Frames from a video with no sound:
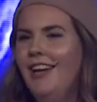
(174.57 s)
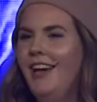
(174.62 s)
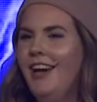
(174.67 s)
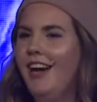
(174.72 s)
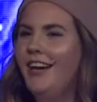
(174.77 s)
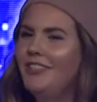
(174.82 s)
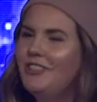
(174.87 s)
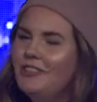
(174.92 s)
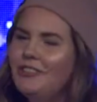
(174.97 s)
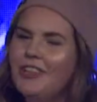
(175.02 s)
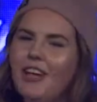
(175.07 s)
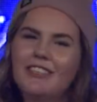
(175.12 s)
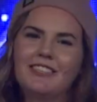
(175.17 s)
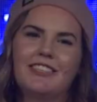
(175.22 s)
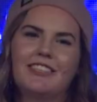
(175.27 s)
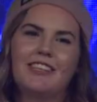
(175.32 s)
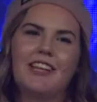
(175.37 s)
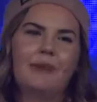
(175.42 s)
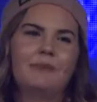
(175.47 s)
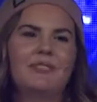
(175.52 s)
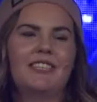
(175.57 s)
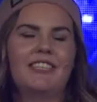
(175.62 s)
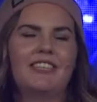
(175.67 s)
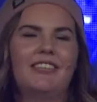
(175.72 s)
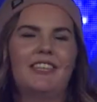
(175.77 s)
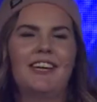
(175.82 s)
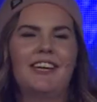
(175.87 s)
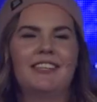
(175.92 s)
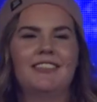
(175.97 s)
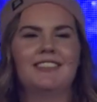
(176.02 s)
I do lots of clumsy
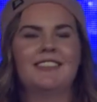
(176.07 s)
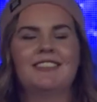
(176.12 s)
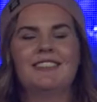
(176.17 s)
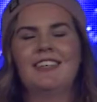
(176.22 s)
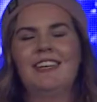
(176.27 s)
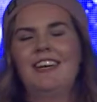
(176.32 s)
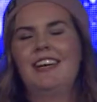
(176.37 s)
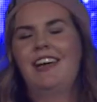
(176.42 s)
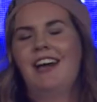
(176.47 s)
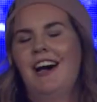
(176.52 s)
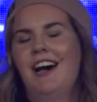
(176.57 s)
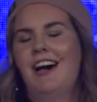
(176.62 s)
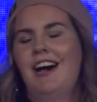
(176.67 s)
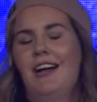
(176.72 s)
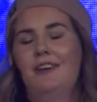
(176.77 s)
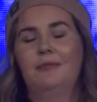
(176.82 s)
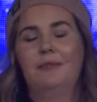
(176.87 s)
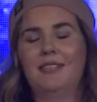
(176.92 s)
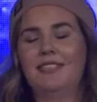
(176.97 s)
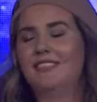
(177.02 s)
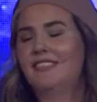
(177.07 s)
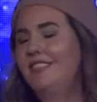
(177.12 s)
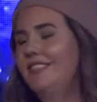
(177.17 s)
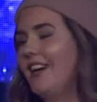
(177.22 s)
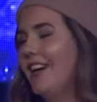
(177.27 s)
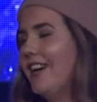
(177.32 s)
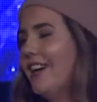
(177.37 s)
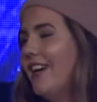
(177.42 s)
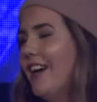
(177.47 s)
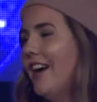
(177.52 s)
things. I've been
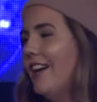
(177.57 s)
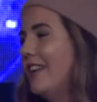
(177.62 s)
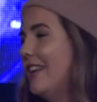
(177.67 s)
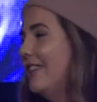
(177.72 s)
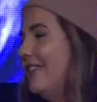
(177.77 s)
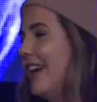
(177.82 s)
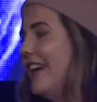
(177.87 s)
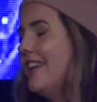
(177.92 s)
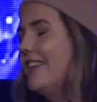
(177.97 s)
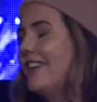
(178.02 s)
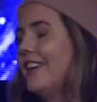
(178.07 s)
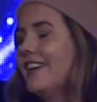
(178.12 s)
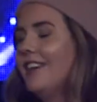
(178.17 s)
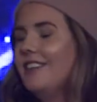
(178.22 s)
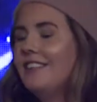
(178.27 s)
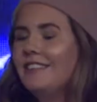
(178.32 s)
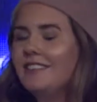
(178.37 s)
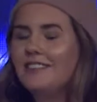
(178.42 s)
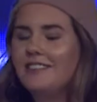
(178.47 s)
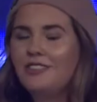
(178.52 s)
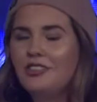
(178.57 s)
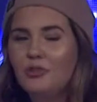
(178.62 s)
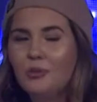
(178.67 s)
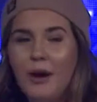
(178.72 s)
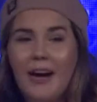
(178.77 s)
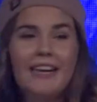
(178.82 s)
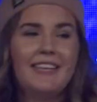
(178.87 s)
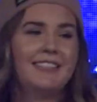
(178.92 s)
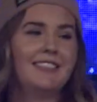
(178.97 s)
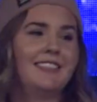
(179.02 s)
stuck in an elevator
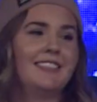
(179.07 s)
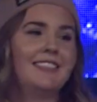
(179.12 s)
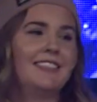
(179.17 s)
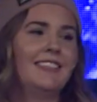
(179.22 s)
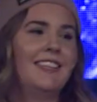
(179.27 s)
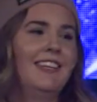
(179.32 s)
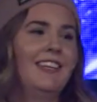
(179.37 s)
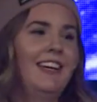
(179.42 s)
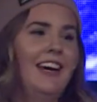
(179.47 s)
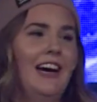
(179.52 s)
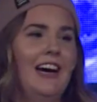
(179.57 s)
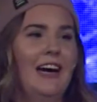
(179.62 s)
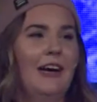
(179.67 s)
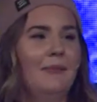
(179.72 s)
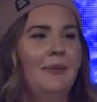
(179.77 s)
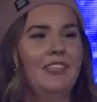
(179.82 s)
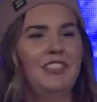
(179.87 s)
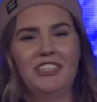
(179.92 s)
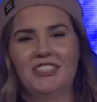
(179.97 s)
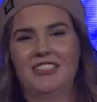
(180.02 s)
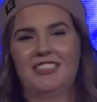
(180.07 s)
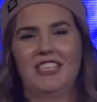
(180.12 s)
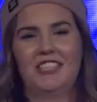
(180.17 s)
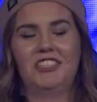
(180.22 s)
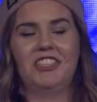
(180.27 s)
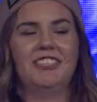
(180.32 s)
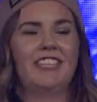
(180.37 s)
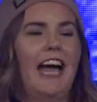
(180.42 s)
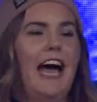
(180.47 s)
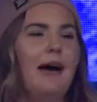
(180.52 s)
twice. It
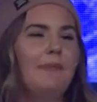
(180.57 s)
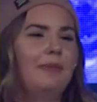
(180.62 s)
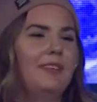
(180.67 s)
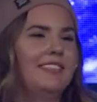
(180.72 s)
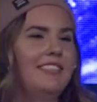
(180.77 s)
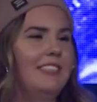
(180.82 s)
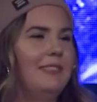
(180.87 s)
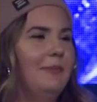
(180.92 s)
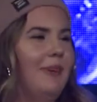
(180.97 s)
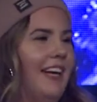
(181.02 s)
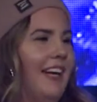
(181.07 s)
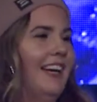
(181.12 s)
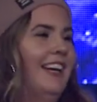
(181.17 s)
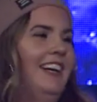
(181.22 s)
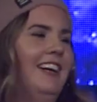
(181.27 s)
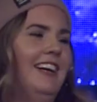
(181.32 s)
just happens to me.